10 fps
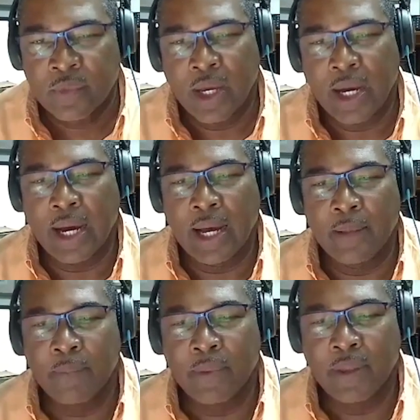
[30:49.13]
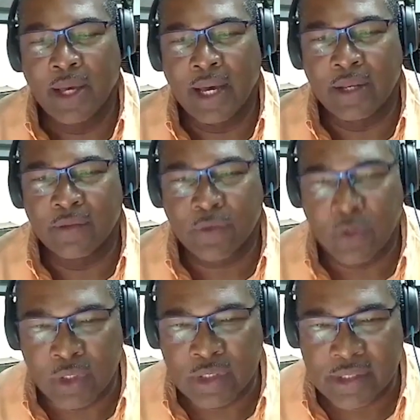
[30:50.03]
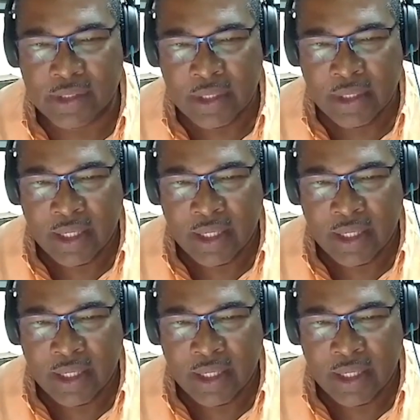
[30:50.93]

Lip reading: And of course,